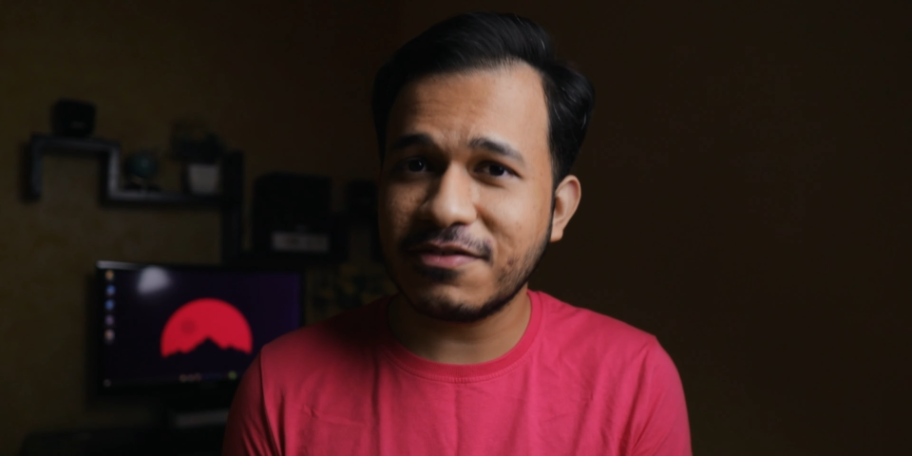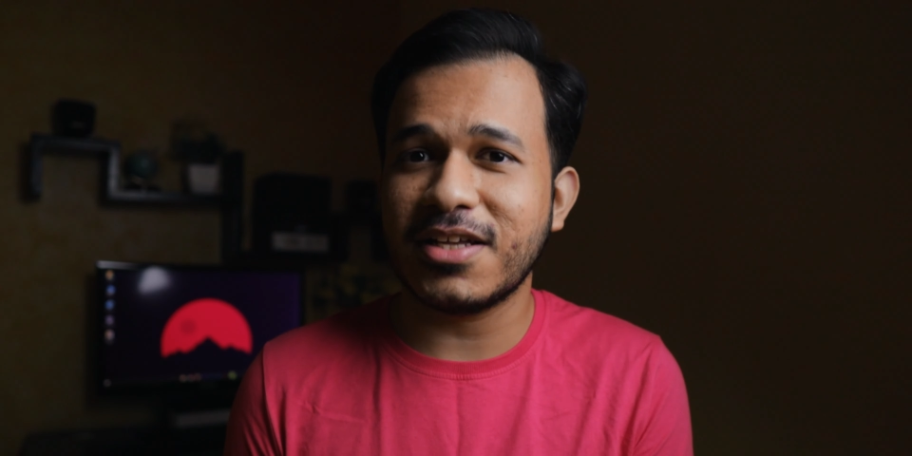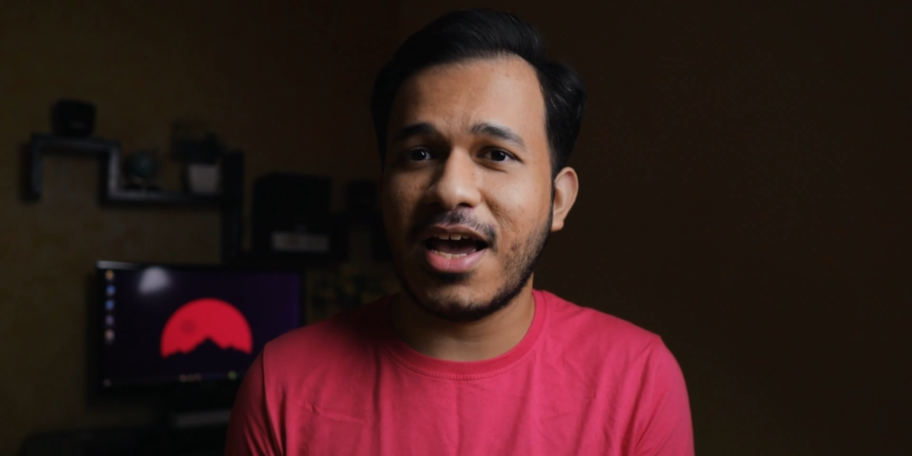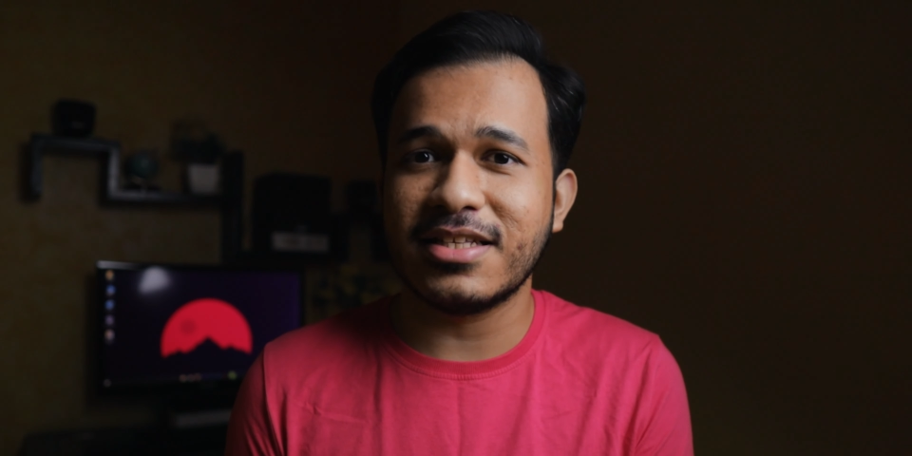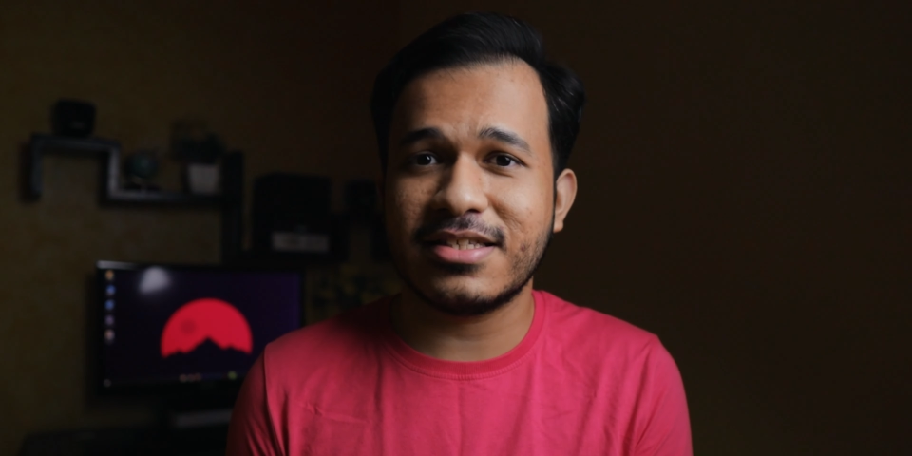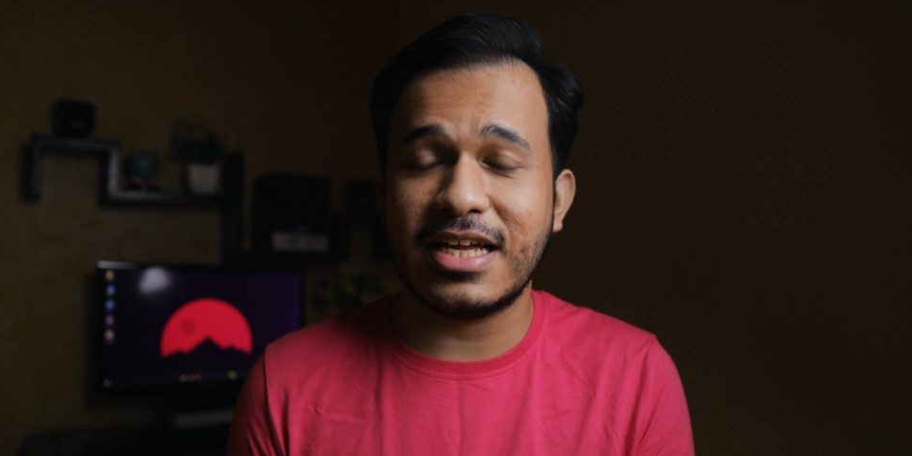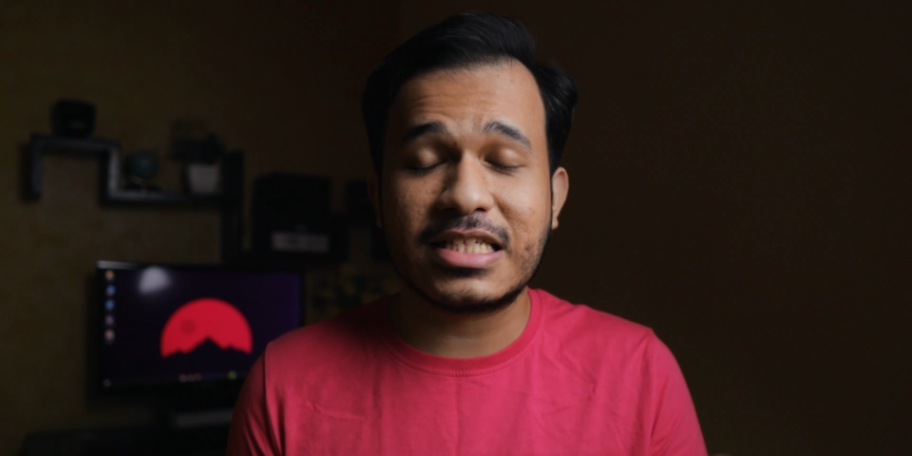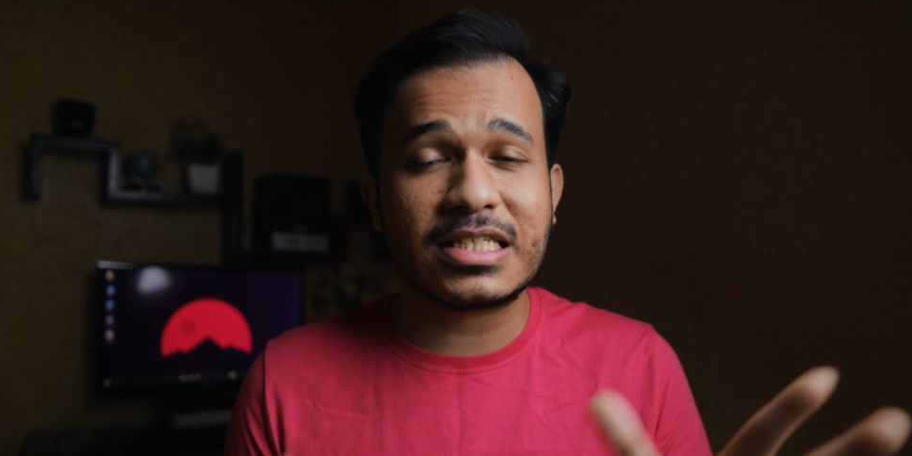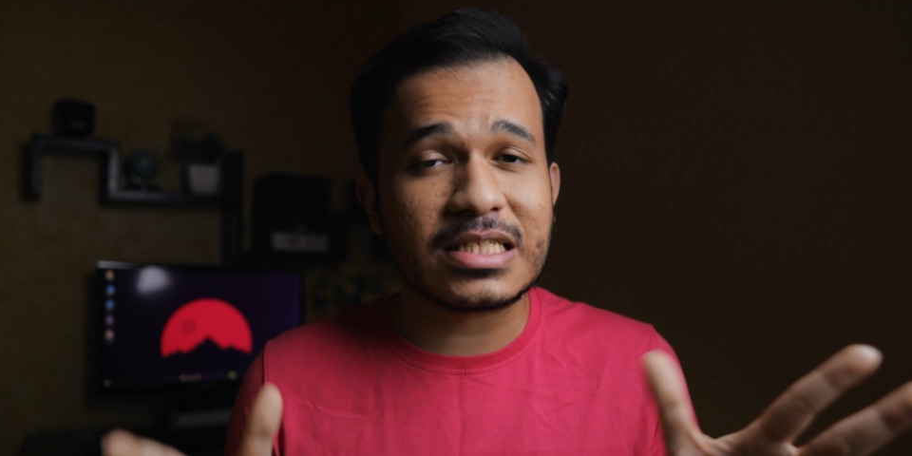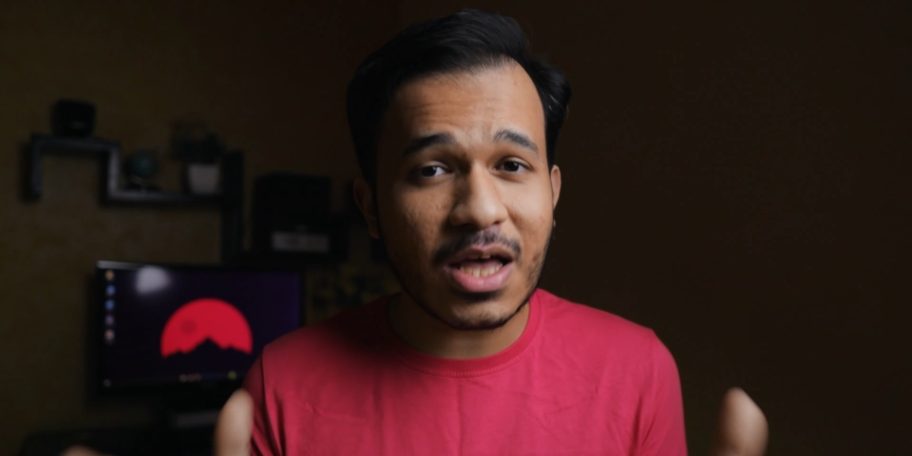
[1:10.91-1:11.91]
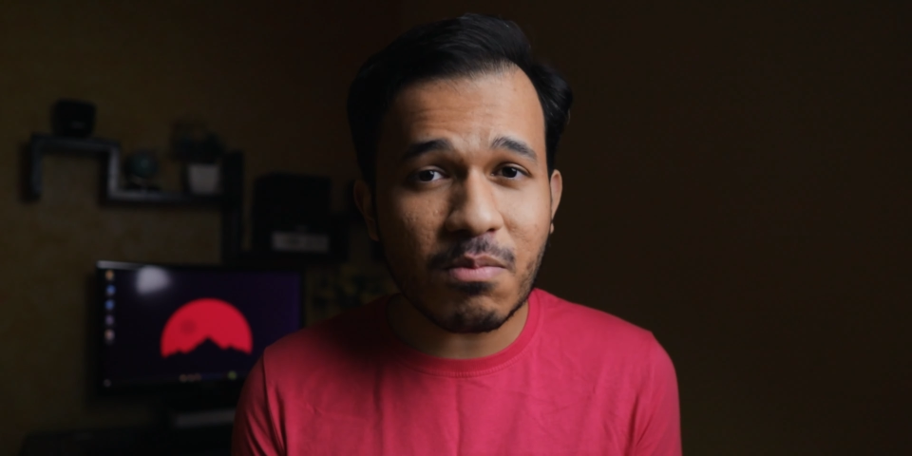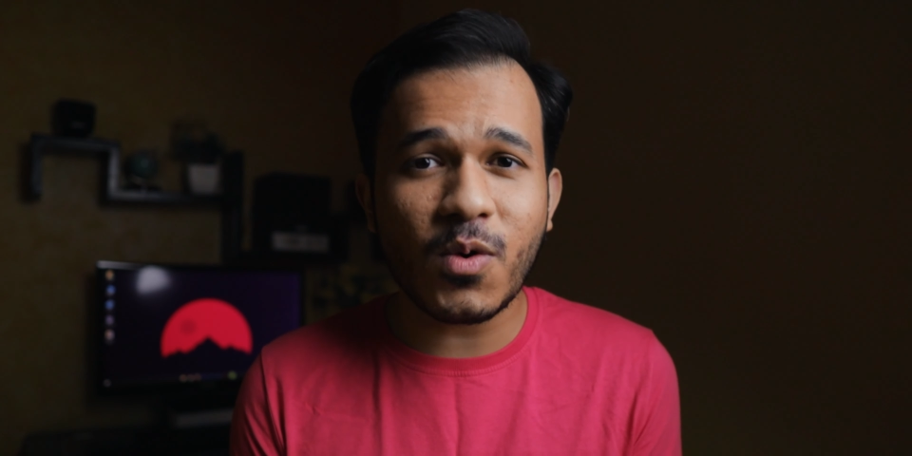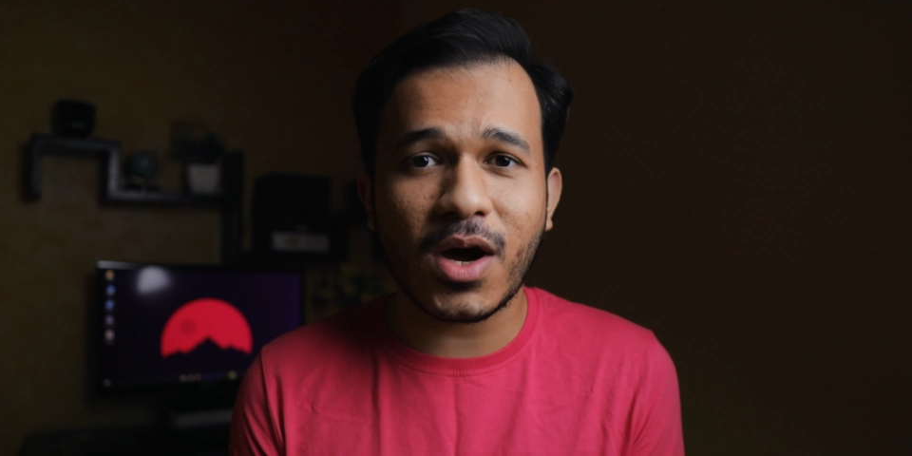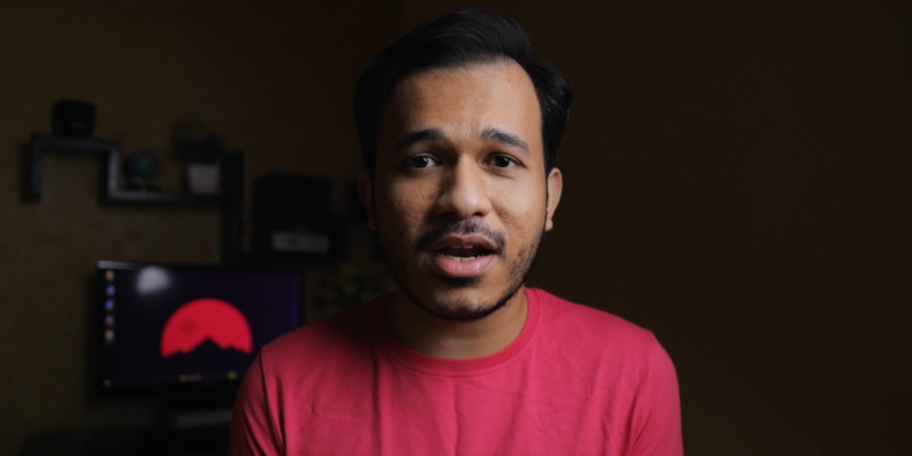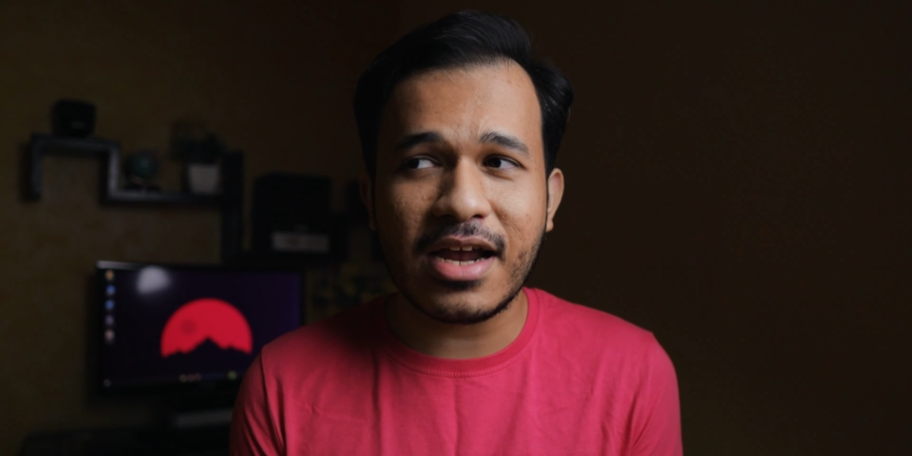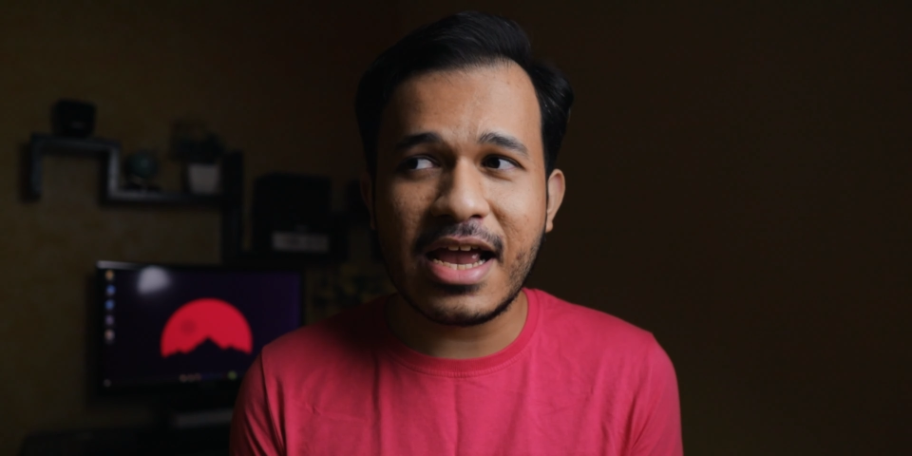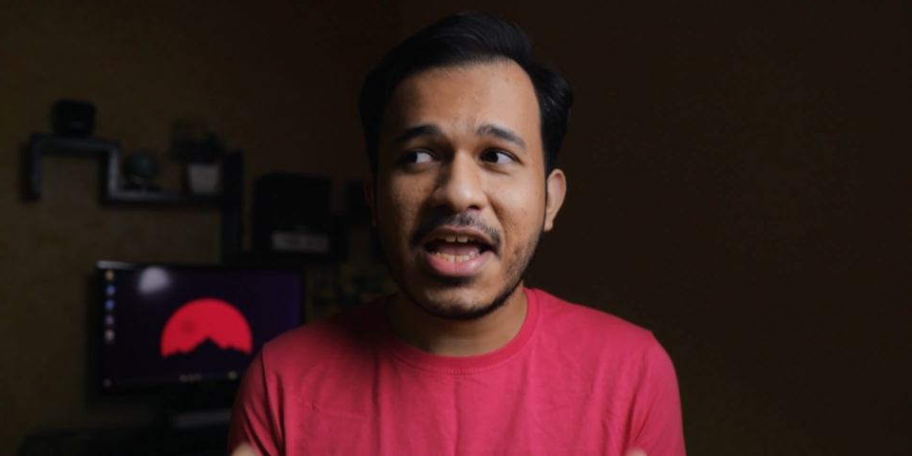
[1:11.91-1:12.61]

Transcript: signs that someone